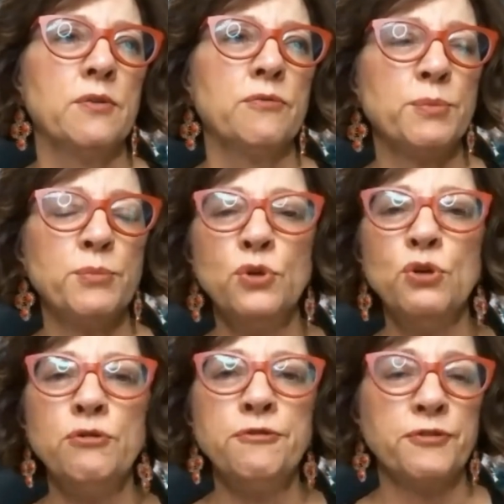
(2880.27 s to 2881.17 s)

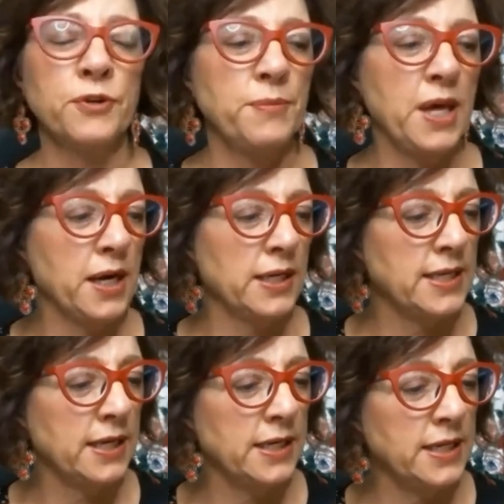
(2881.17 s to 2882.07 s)
removed from that
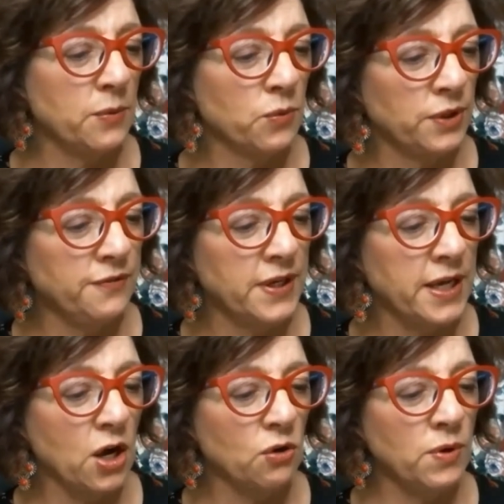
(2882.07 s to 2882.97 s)
identity that we're living
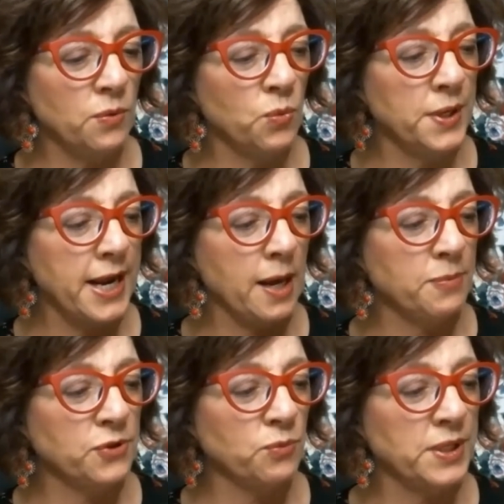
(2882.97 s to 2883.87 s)
out. What
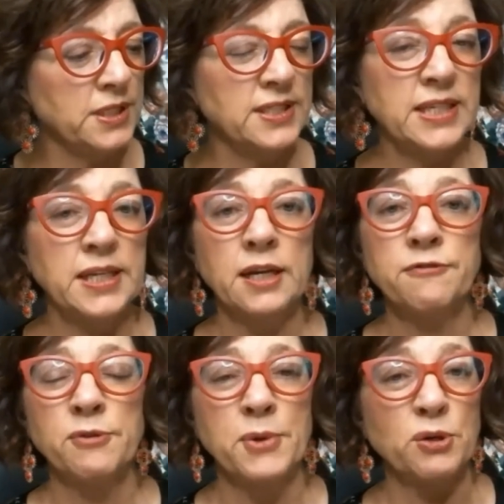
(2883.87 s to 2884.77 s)
happens when we
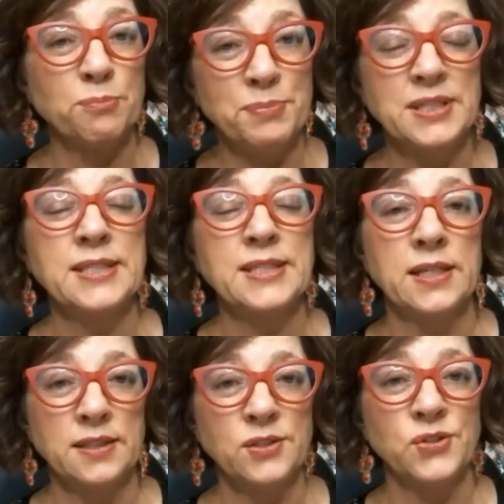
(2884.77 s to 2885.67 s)
disconnect from our
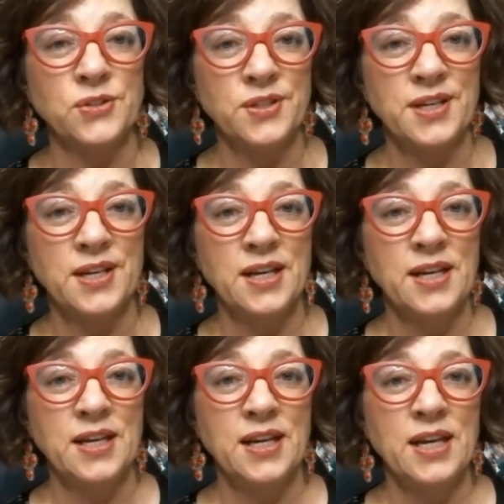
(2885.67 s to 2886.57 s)
busyness
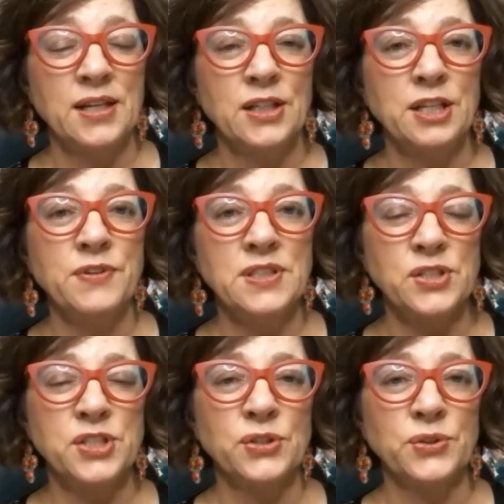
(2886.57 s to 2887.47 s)
and live in
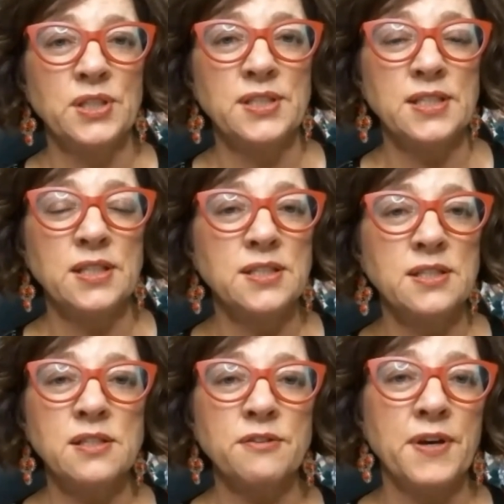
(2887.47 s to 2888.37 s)
stillness? And this
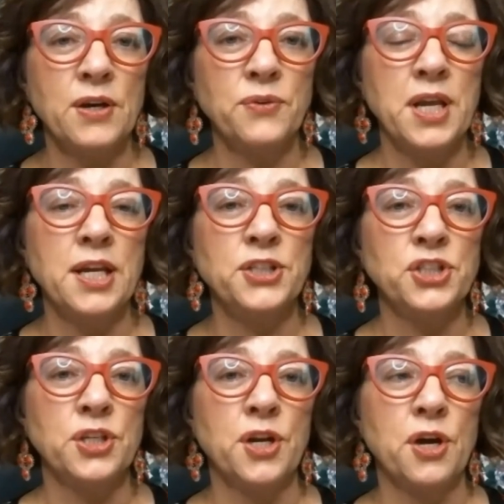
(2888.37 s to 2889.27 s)
is the
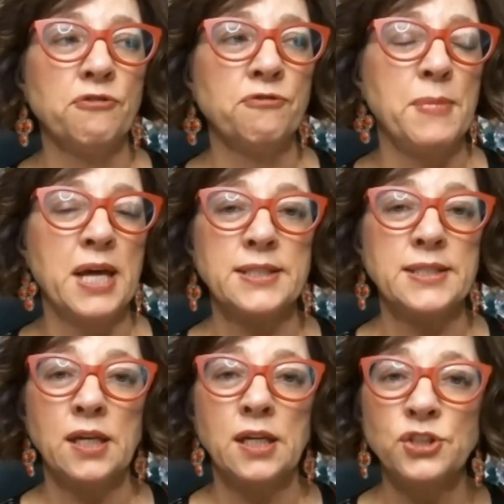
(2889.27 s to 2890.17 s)
foundation of
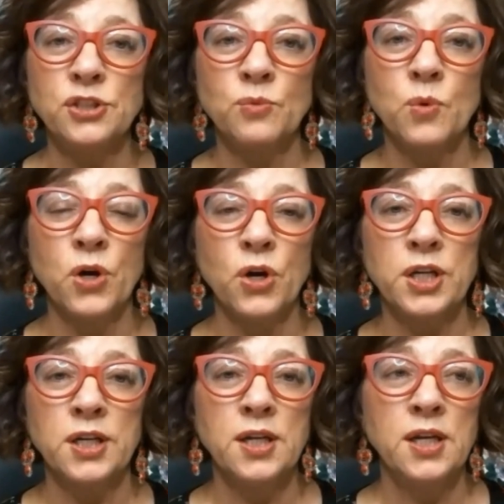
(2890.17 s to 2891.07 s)
meditation
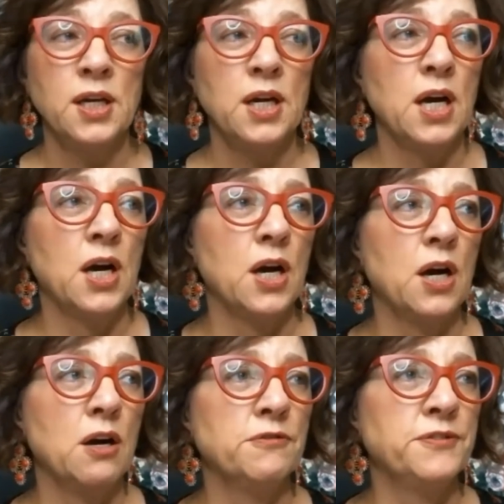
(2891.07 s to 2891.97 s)
work,
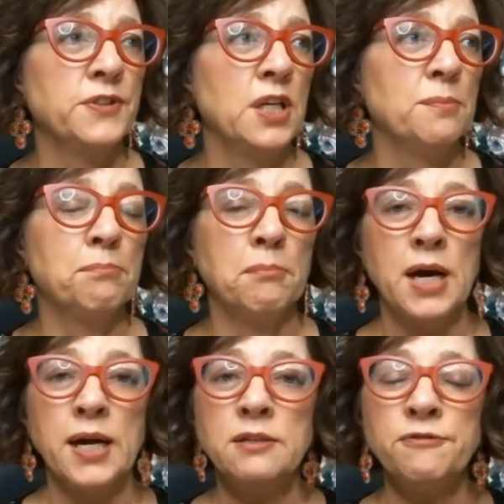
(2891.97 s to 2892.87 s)
of mind.